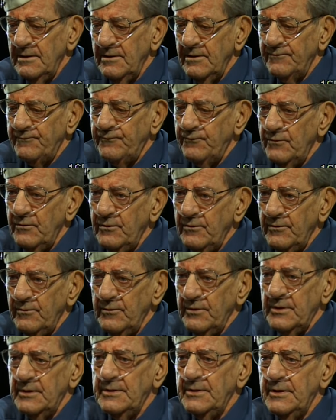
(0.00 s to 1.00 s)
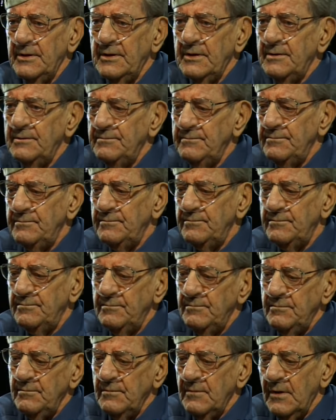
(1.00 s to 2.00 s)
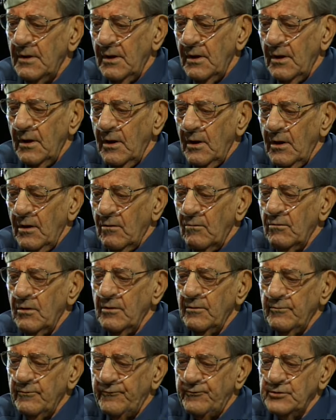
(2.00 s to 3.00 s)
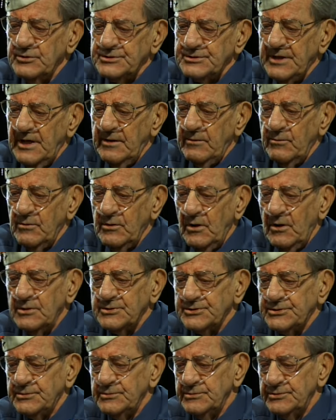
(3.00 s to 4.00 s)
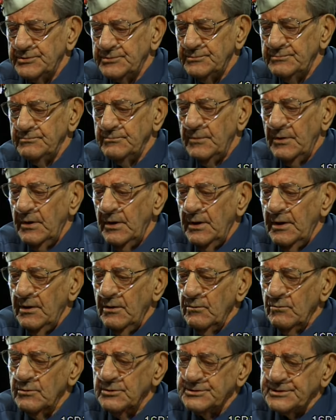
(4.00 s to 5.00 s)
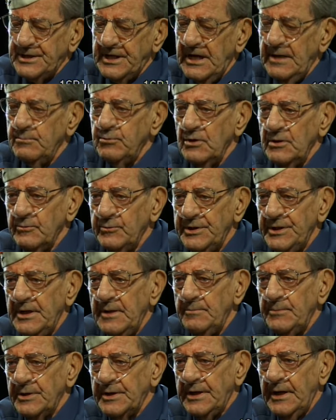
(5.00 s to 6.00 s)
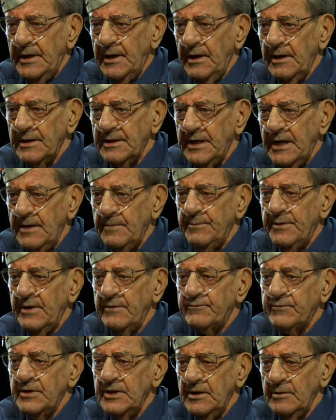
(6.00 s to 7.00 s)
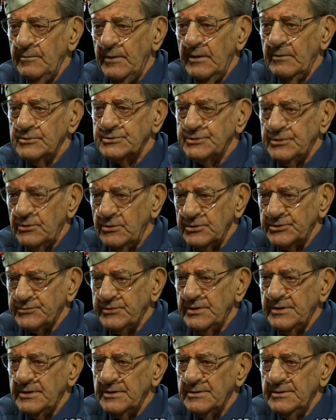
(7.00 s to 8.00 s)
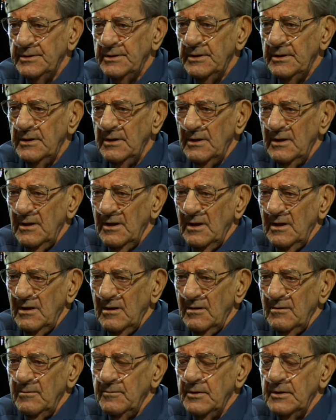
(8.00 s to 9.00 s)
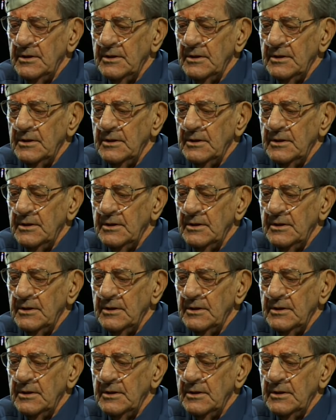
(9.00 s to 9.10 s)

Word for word: happened? and uh, well, the first guy we lost his, was Cable. We named a, ca a, camp after him. That was in Australia. Um,